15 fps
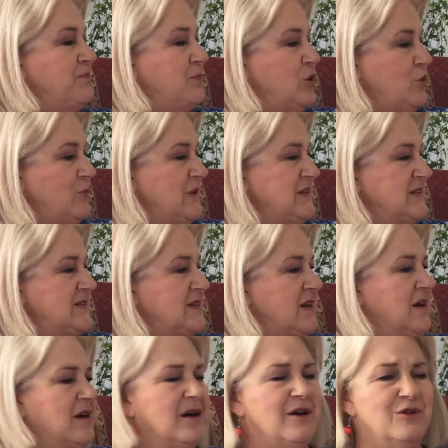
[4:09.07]
boomers,
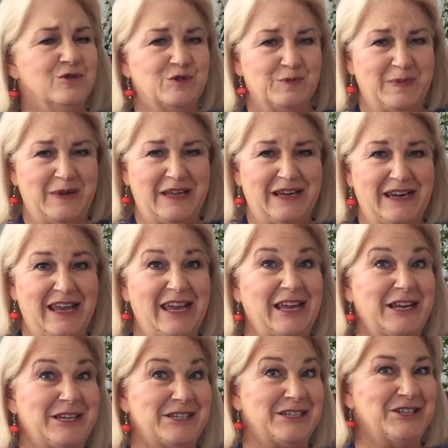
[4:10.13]
old men
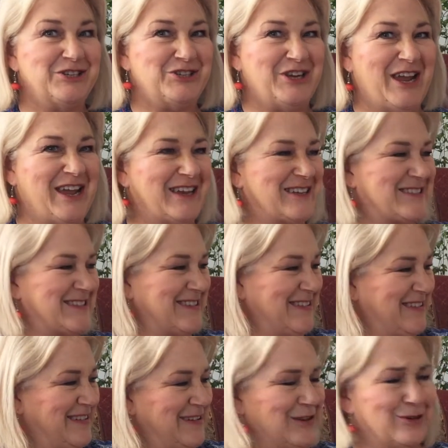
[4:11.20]
and jacks.
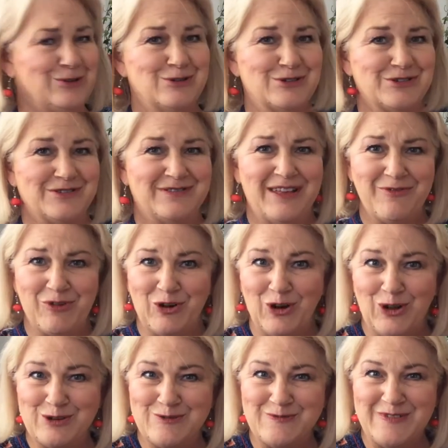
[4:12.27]
Gosh, they've got
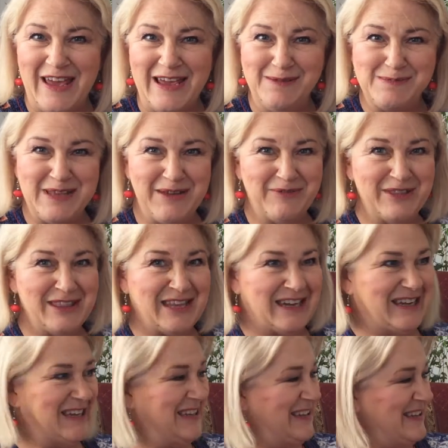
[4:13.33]
a lot of names, haven't
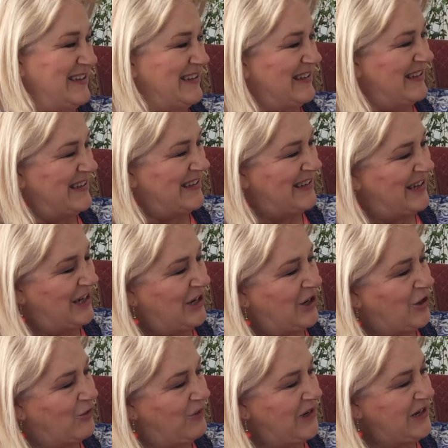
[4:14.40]

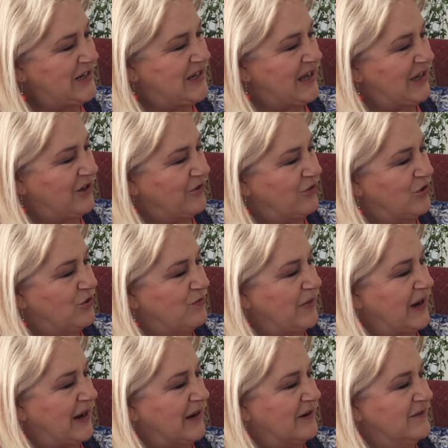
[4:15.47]
they? A red kangaroo
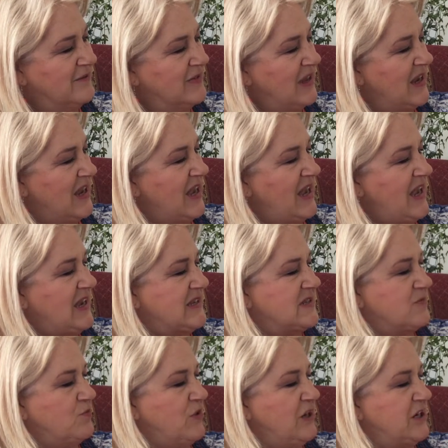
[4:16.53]
male has
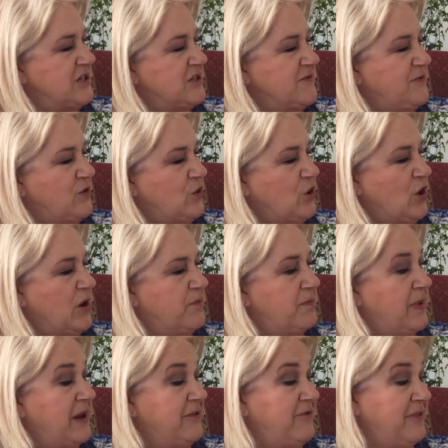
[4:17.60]
reddish fur,
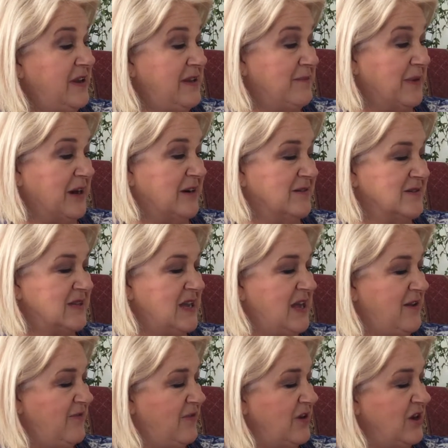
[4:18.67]
but females
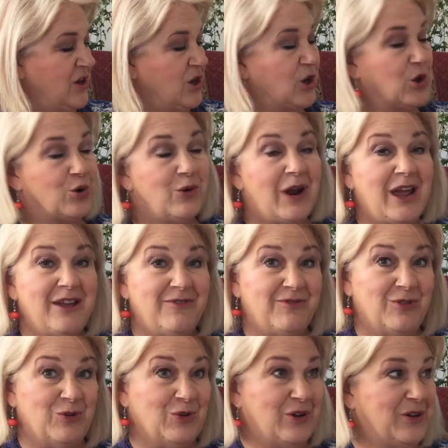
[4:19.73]
have grey
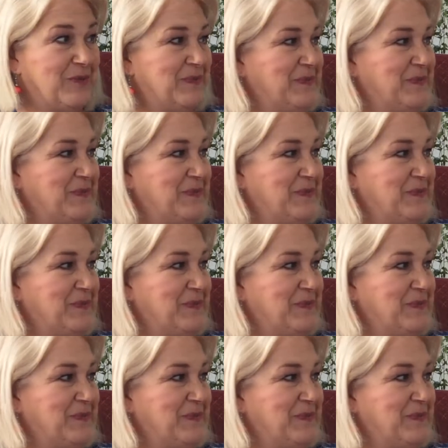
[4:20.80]
fur.